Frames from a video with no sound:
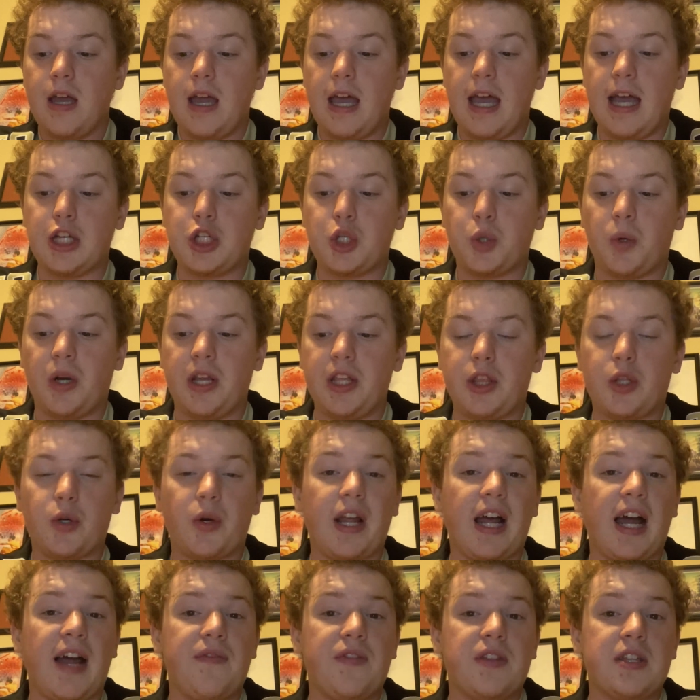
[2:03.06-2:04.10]
At
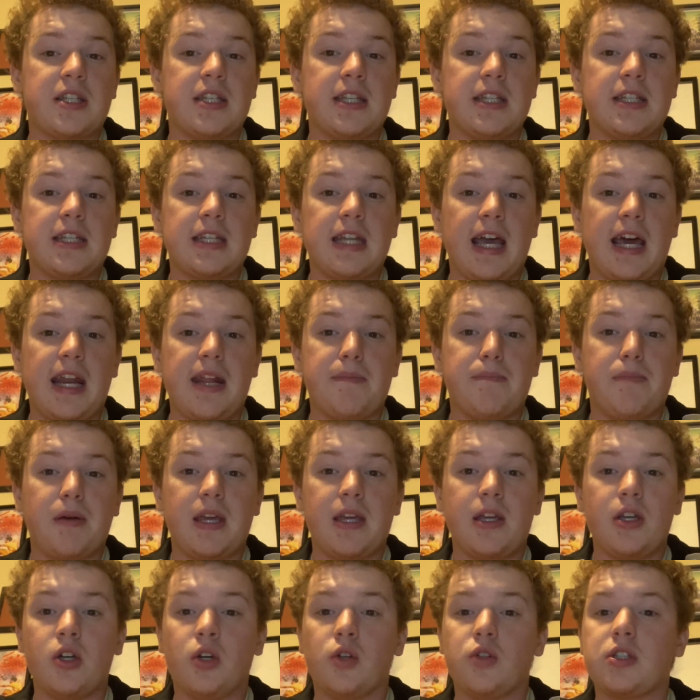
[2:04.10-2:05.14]
23, I have the Cincinnati
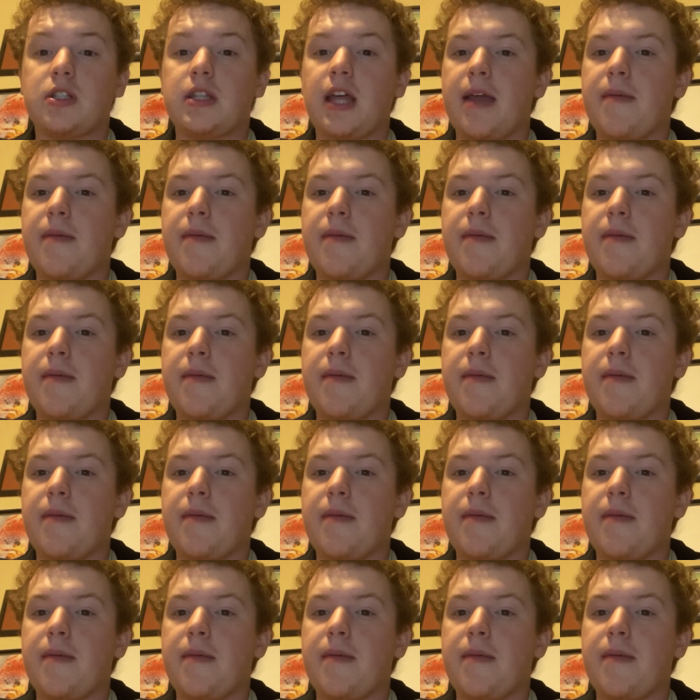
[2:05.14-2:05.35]
Bengals.